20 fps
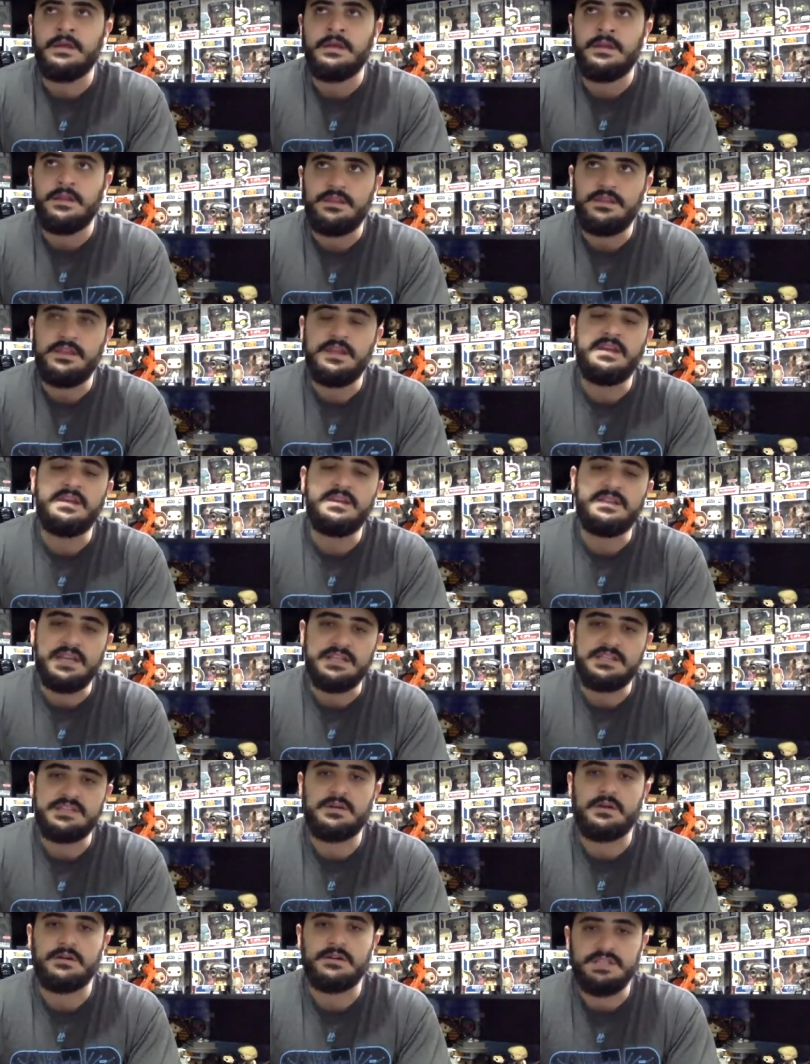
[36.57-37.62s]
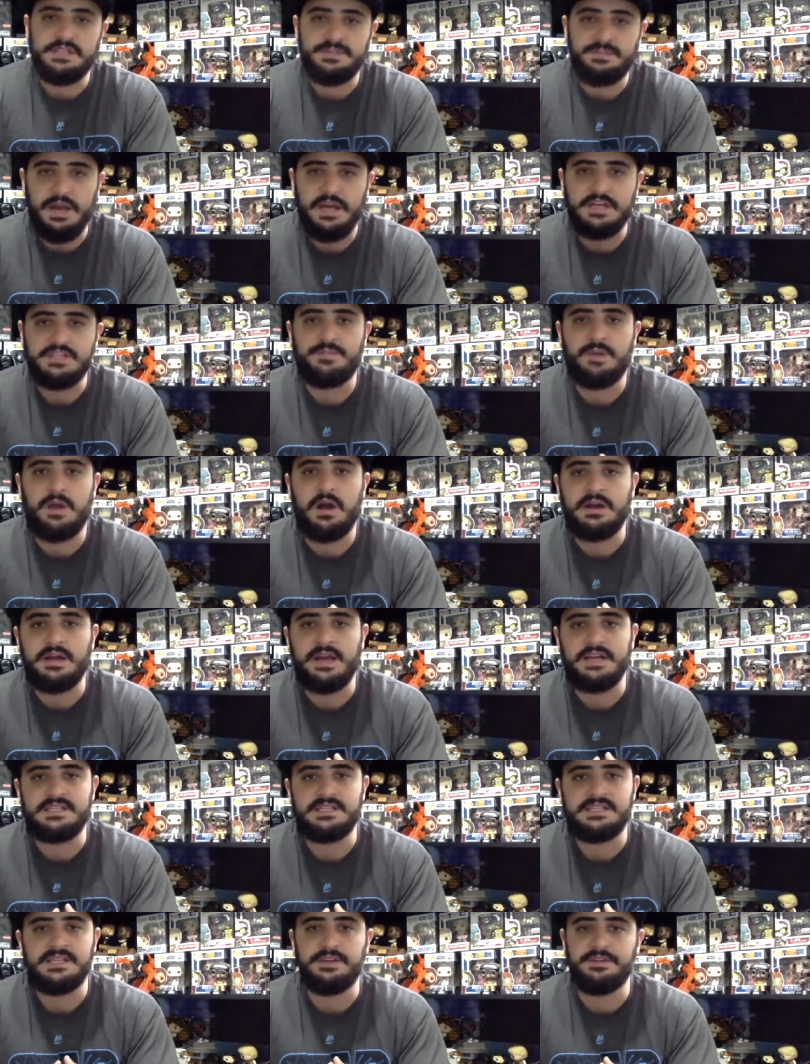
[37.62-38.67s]
the Death Star Dispatch
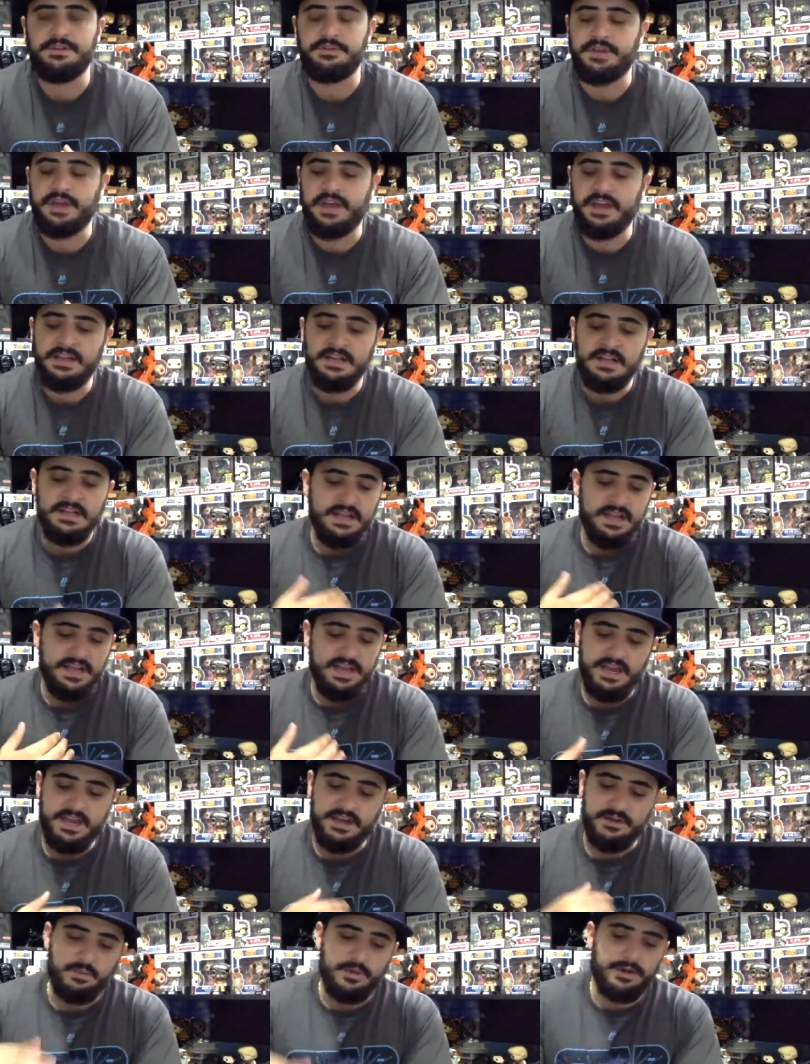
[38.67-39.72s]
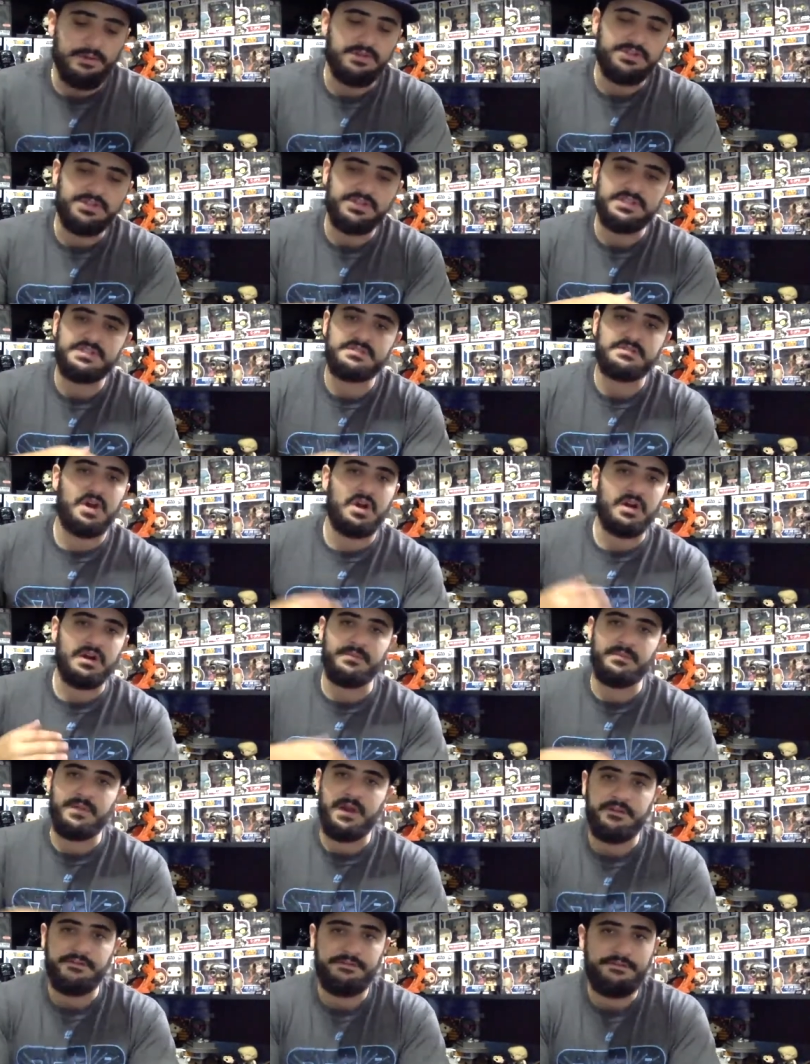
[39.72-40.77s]
podcast the other day, and we were just talking
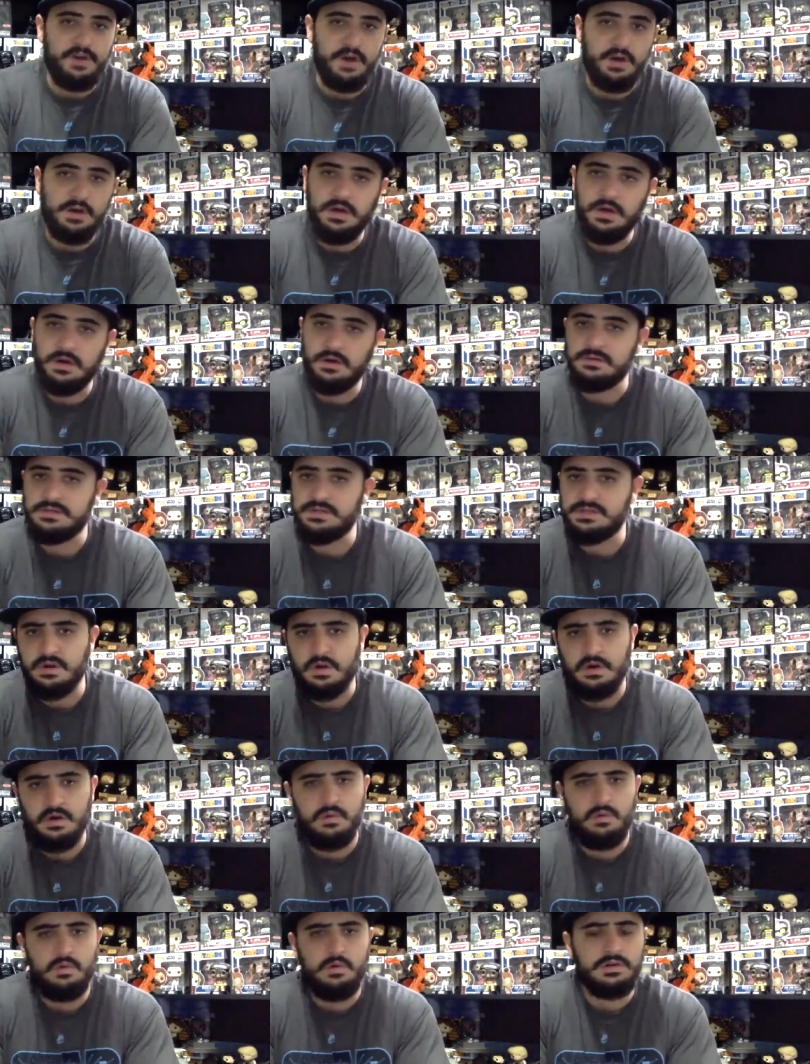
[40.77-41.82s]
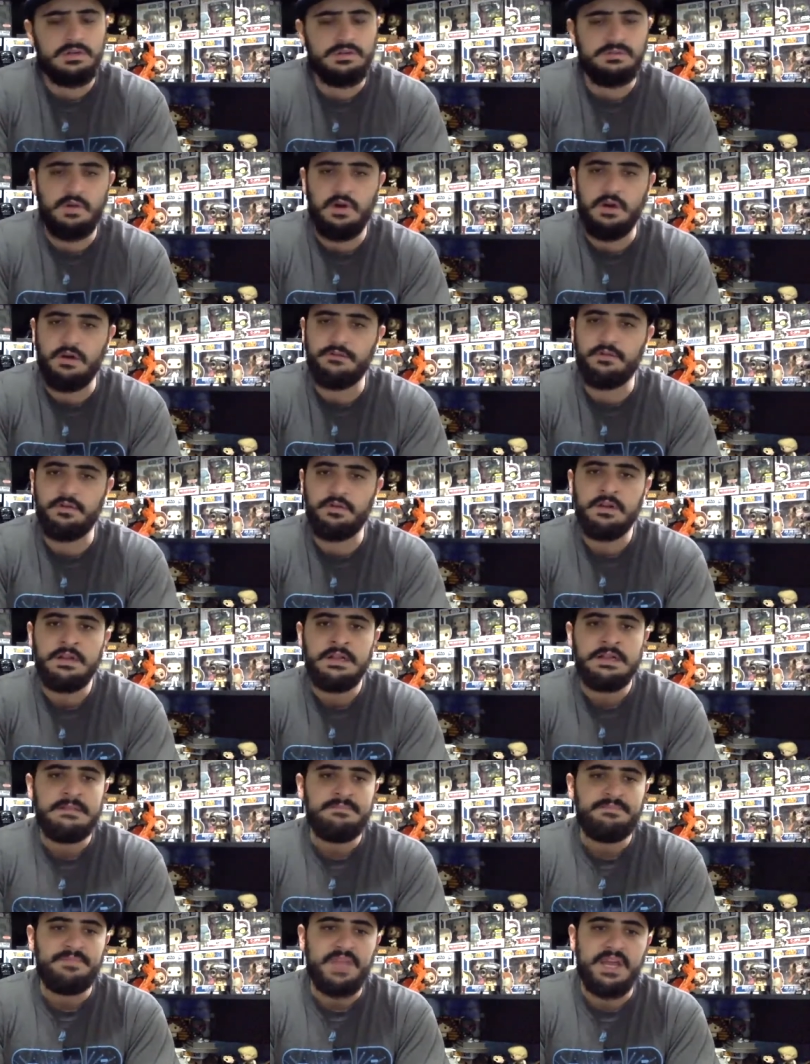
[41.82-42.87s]
about Funko, Star Wars, Marvel,
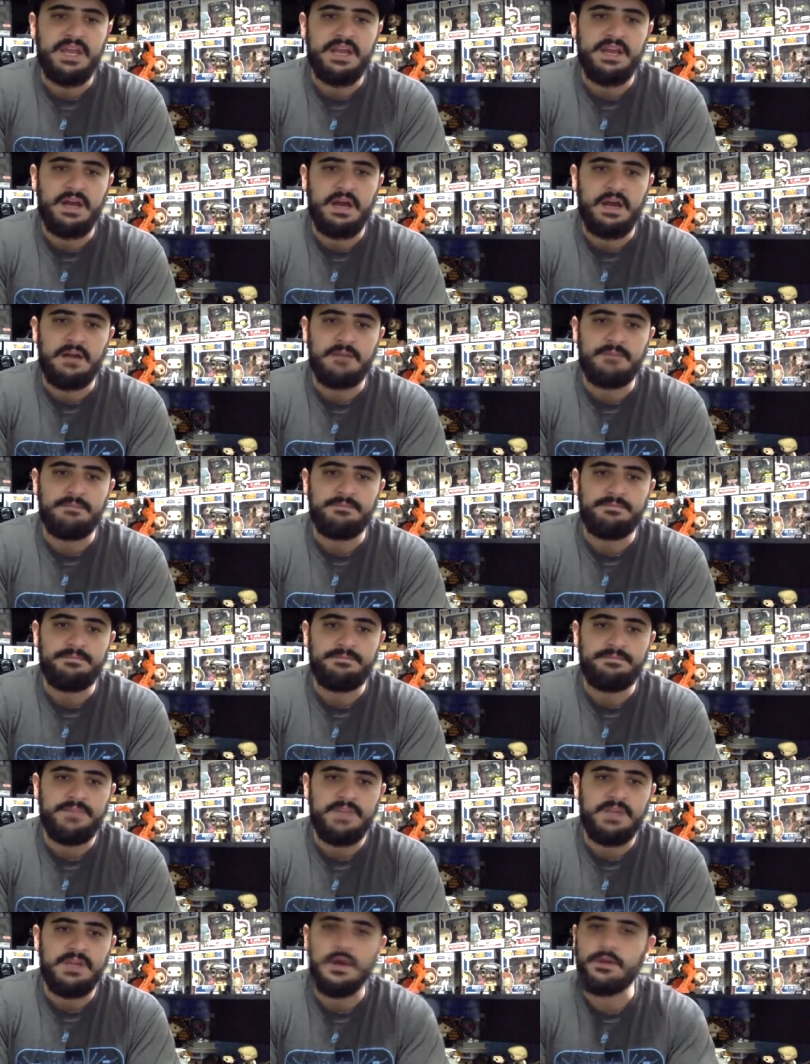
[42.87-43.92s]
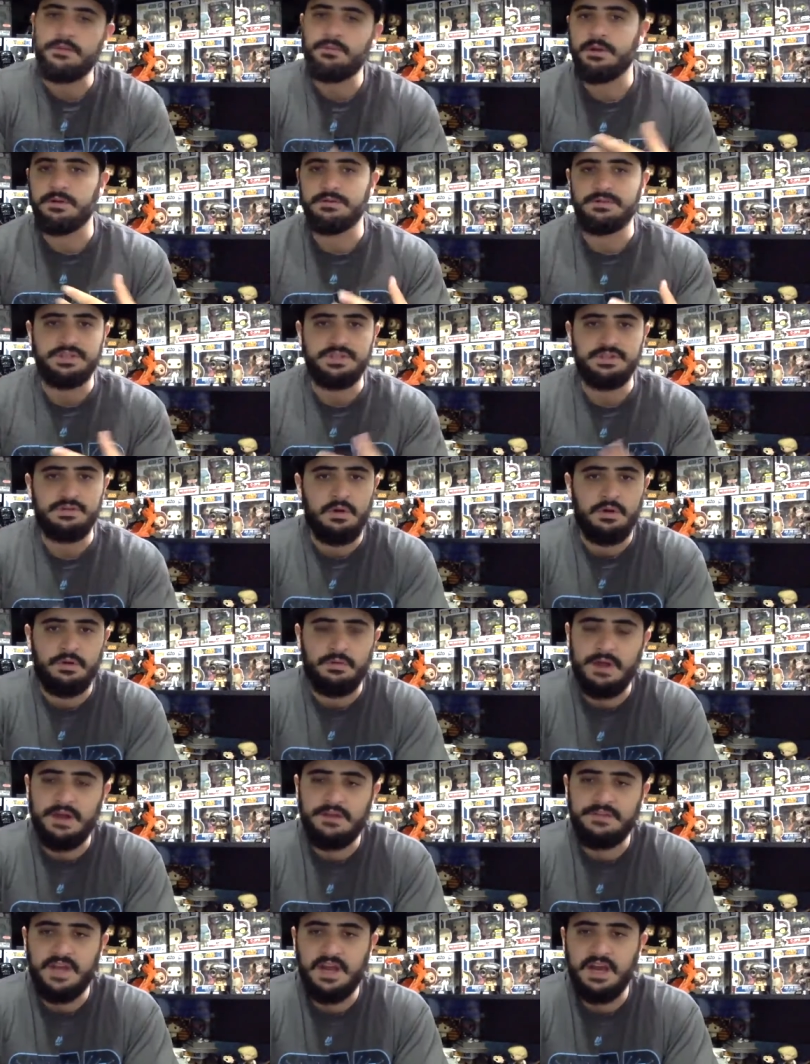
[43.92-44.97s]
and um, you know we were just throwing
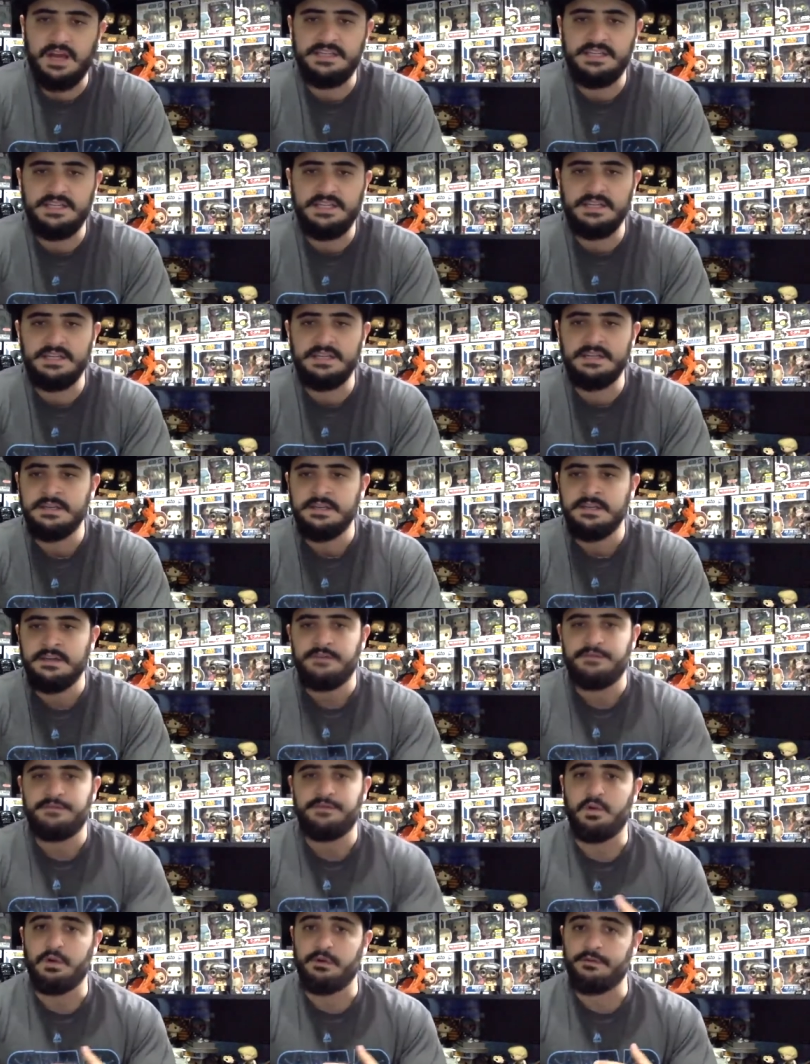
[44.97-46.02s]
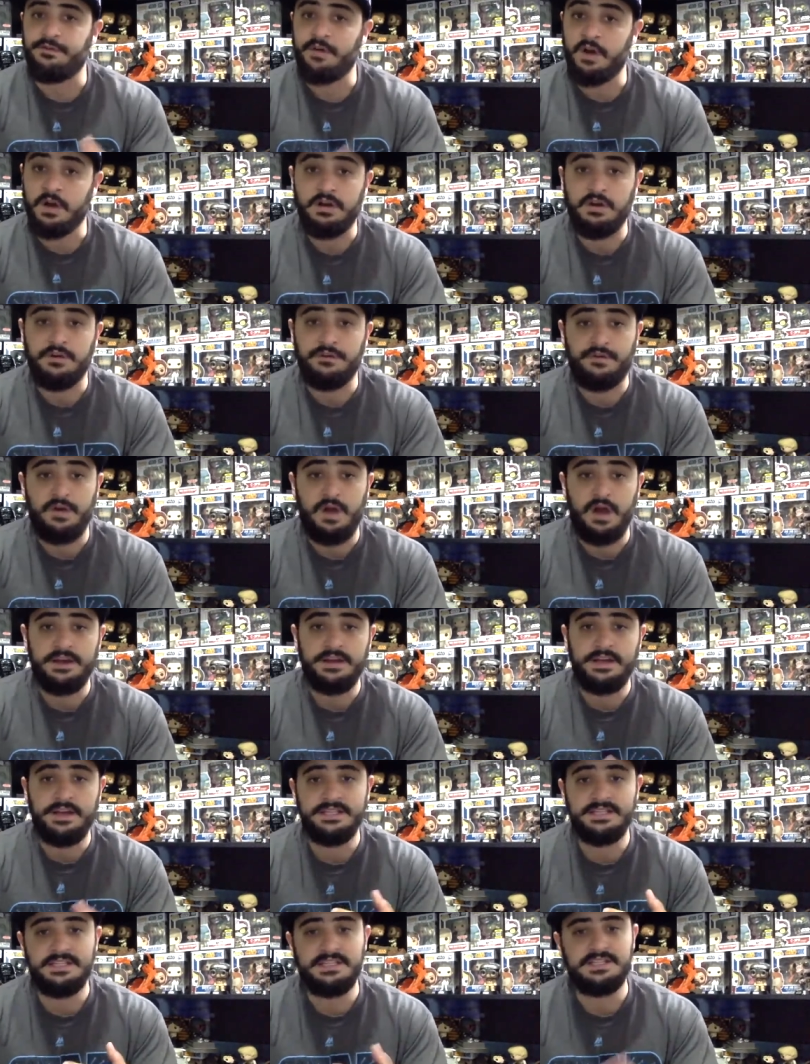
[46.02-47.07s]
around the idea for Funko
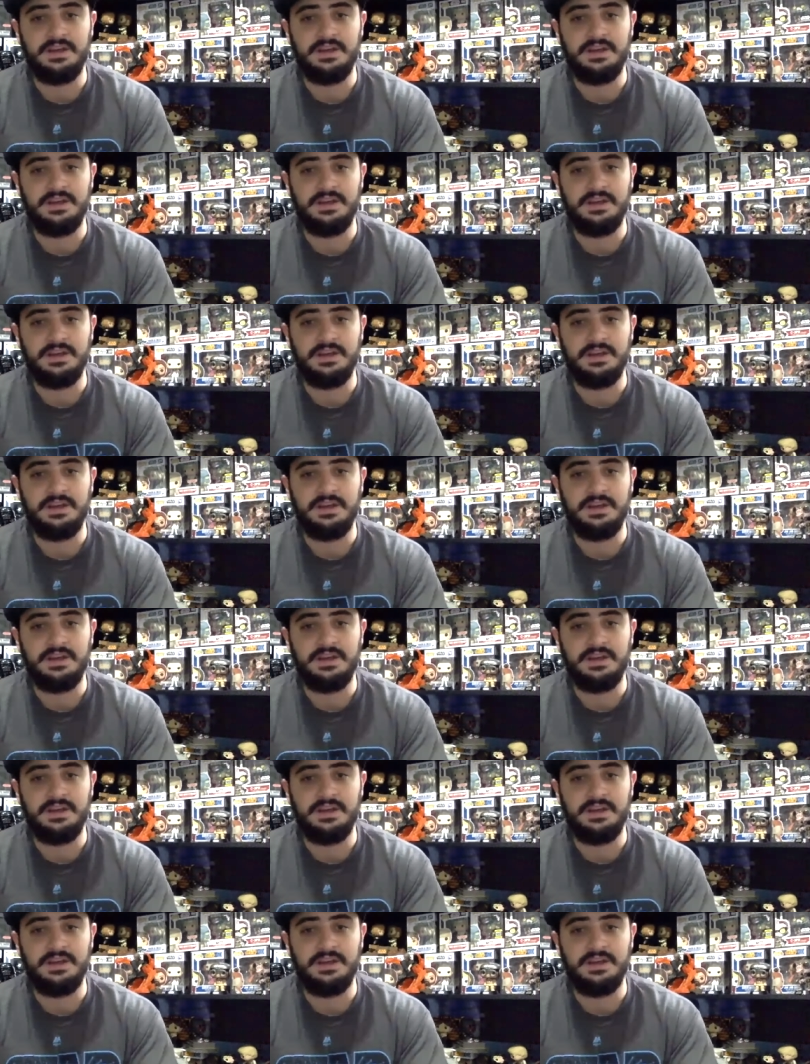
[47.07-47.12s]
Fridays.